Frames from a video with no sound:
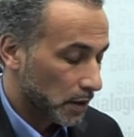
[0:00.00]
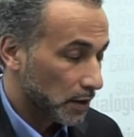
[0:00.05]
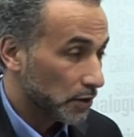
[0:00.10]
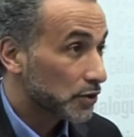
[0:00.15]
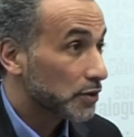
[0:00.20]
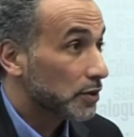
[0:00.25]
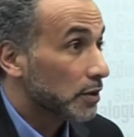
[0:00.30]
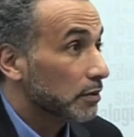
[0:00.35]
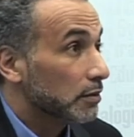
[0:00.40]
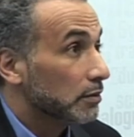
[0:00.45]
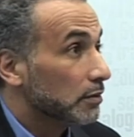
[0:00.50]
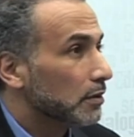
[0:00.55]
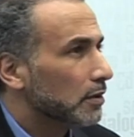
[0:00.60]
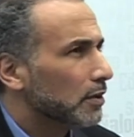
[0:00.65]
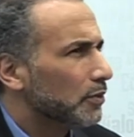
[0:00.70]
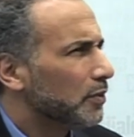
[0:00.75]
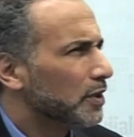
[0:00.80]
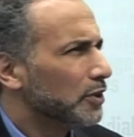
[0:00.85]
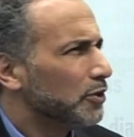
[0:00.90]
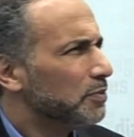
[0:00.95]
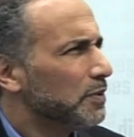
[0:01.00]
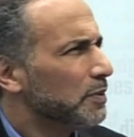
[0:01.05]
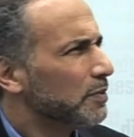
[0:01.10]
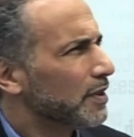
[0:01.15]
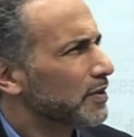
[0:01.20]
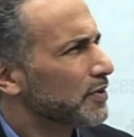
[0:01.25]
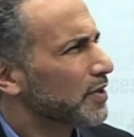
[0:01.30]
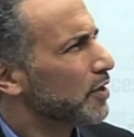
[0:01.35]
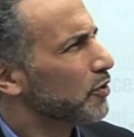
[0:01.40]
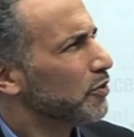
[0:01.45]
So when the people
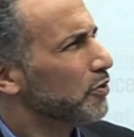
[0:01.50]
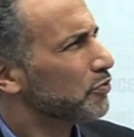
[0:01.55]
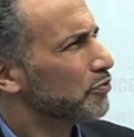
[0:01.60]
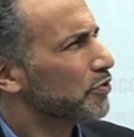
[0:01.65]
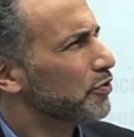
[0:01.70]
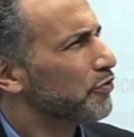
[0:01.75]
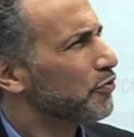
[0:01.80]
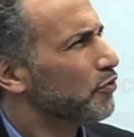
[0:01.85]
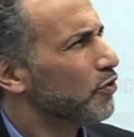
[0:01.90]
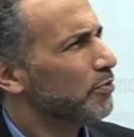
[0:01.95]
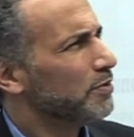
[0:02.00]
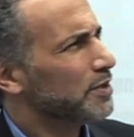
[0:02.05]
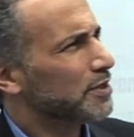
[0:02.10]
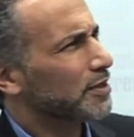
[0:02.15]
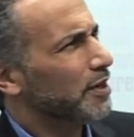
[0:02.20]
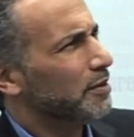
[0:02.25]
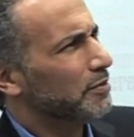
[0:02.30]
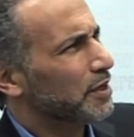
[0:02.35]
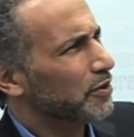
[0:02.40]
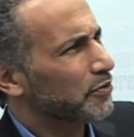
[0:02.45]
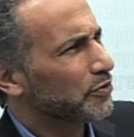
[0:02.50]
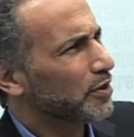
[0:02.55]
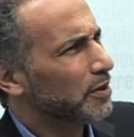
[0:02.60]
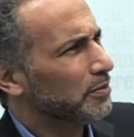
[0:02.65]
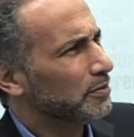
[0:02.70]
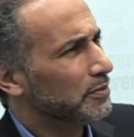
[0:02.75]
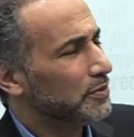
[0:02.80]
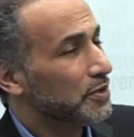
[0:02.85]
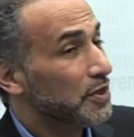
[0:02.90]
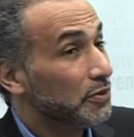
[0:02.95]
are saying, oh, reform is coming
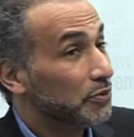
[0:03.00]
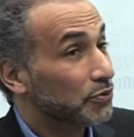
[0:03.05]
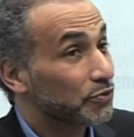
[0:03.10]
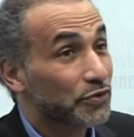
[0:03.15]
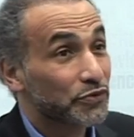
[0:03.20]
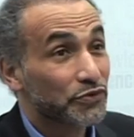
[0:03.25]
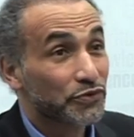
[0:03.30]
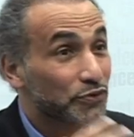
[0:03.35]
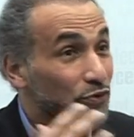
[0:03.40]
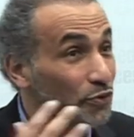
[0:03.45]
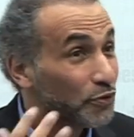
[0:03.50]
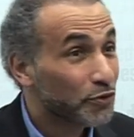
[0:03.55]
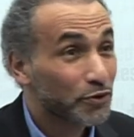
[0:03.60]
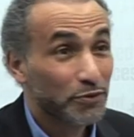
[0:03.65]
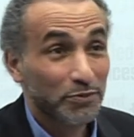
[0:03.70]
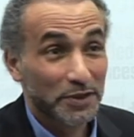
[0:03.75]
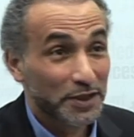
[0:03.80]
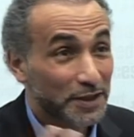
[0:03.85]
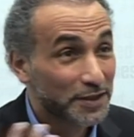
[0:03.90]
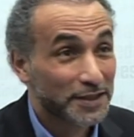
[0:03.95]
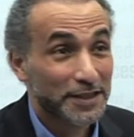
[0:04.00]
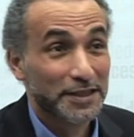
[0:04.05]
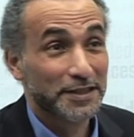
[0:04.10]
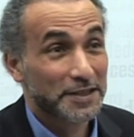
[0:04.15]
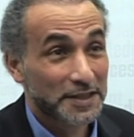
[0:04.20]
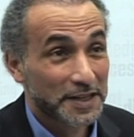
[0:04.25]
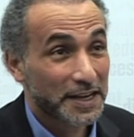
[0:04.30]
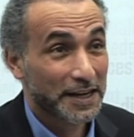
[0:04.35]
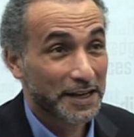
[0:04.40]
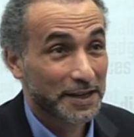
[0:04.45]
from, no, reform is
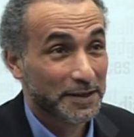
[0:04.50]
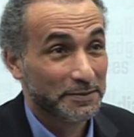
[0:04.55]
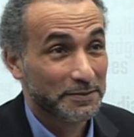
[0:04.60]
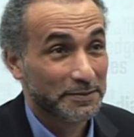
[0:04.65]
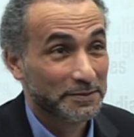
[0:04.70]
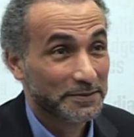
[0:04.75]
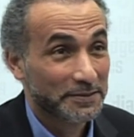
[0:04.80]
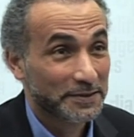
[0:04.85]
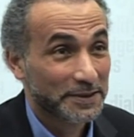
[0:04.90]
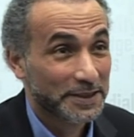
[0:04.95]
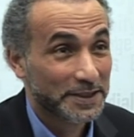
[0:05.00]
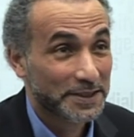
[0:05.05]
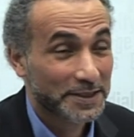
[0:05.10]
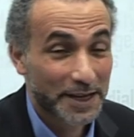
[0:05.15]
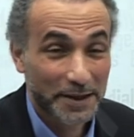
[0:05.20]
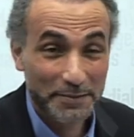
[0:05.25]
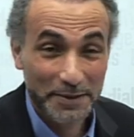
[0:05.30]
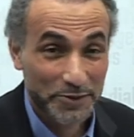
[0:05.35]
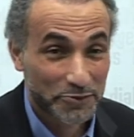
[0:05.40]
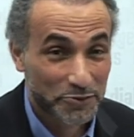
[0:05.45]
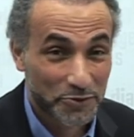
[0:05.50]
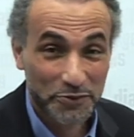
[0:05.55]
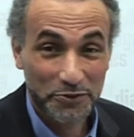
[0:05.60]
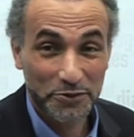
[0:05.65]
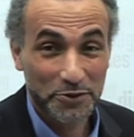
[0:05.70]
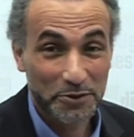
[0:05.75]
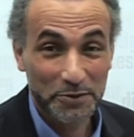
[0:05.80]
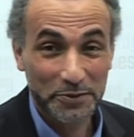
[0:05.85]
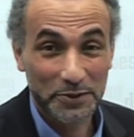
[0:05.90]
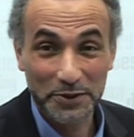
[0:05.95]
Islam. Islam is
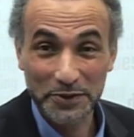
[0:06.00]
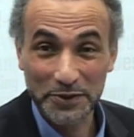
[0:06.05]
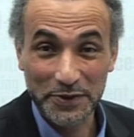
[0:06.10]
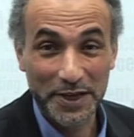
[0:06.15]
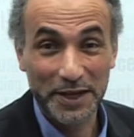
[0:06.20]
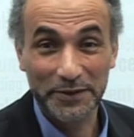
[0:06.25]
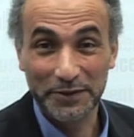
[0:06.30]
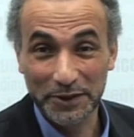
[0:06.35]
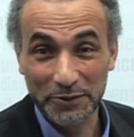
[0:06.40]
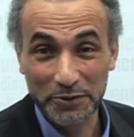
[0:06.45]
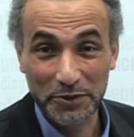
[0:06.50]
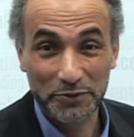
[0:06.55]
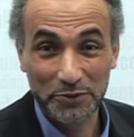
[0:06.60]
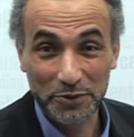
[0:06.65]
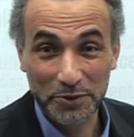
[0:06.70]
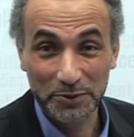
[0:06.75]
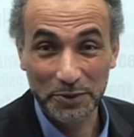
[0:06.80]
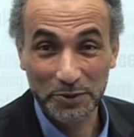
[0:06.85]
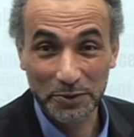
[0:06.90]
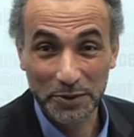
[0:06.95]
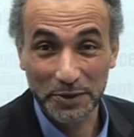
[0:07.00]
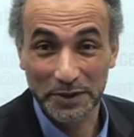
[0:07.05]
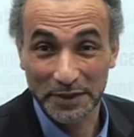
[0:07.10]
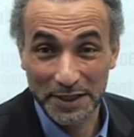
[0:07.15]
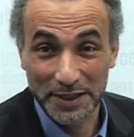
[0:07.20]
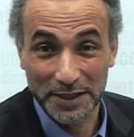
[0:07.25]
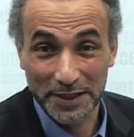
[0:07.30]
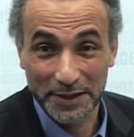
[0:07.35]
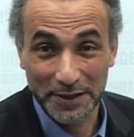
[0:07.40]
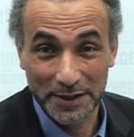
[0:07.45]
reform yourself and reform the world.
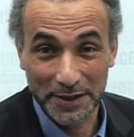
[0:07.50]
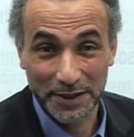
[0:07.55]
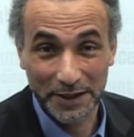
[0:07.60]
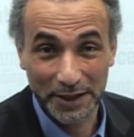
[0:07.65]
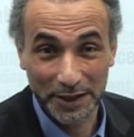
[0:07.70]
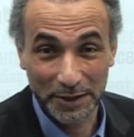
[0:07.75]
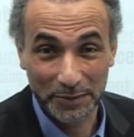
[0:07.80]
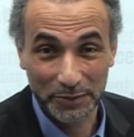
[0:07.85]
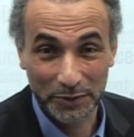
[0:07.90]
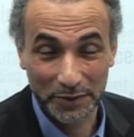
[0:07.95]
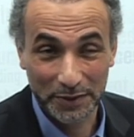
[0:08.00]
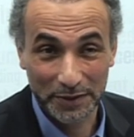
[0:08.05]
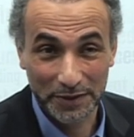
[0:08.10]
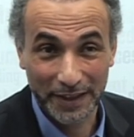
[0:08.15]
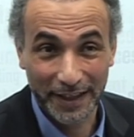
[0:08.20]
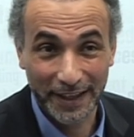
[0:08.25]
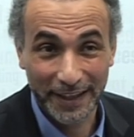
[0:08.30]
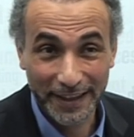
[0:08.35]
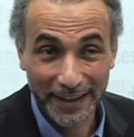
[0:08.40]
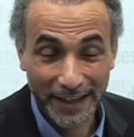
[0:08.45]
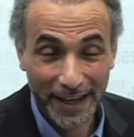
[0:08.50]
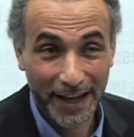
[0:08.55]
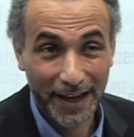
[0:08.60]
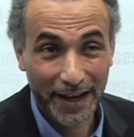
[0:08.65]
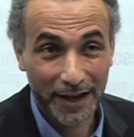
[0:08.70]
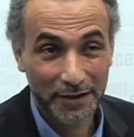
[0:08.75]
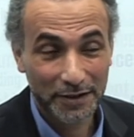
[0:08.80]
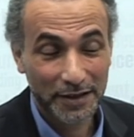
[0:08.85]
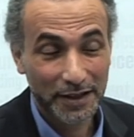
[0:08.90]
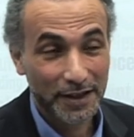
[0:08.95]
This is the starting point. And
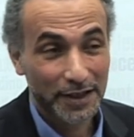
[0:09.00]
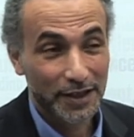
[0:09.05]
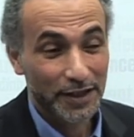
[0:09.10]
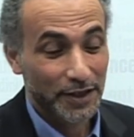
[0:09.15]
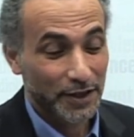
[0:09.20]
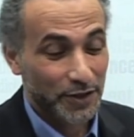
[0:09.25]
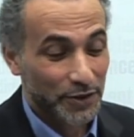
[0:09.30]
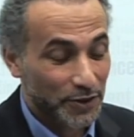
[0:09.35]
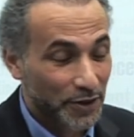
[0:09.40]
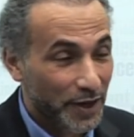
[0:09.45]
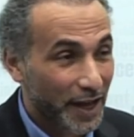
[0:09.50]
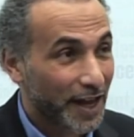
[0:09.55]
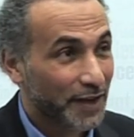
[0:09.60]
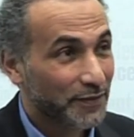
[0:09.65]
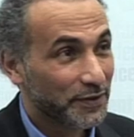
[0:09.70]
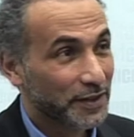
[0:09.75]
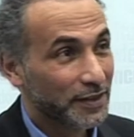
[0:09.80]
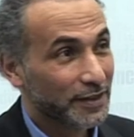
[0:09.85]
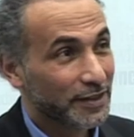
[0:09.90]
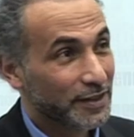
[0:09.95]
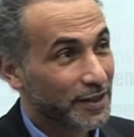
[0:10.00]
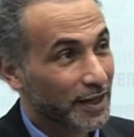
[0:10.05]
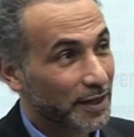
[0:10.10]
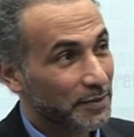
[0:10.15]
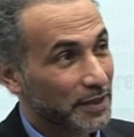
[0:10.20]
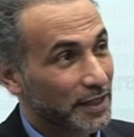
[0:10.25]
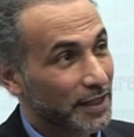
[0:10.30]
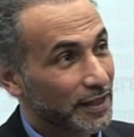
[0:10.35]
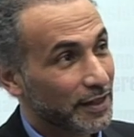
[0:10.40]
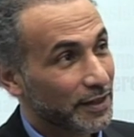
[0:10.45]
now you have it
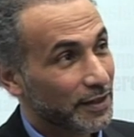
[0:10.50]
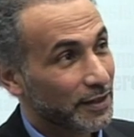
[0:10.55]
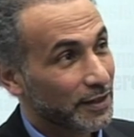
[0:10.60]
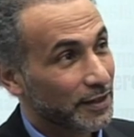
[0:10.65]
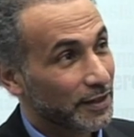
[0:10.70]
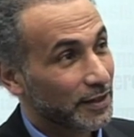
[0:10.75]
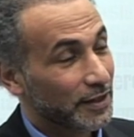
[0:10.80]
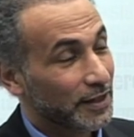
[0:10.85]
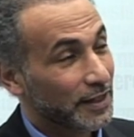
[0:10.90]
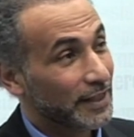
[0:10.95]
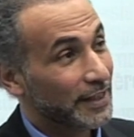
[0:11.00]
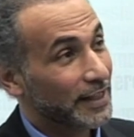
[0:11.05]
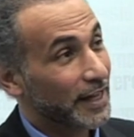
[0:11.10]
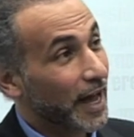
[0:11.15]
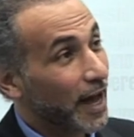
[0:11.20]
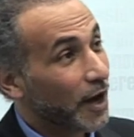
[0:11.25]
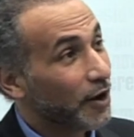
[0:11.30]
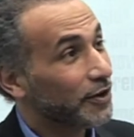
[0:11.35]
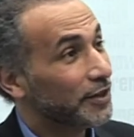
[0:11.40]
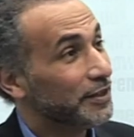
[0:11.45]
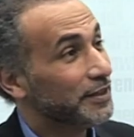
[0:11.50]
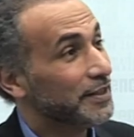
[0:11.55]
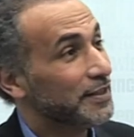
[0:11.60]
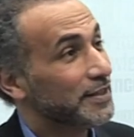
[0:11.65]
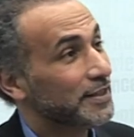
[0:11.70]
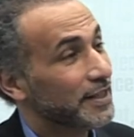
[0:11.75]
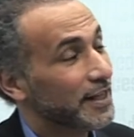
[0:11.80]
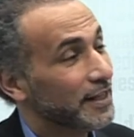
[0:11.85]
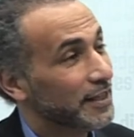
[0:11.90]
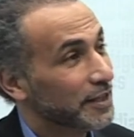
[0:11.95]
coming in our
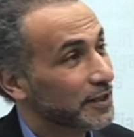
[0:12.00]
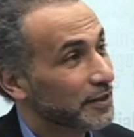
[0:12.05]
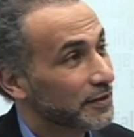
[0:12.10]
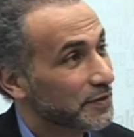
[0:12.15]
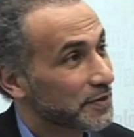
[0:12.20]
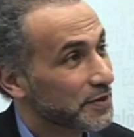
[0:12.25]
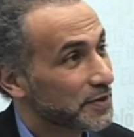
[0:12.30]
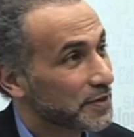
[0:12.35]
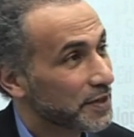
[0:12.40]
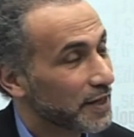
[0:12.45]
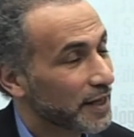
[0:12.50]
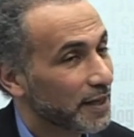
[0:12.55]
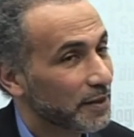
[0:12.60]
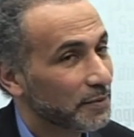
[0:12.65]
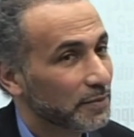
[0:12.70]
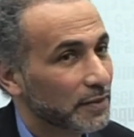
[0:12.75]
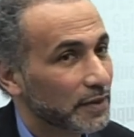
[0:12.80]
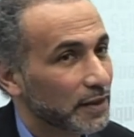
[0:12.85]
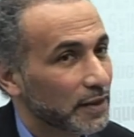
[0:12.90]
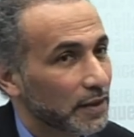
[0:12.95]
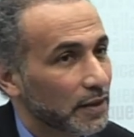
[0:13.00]
understanding of Islam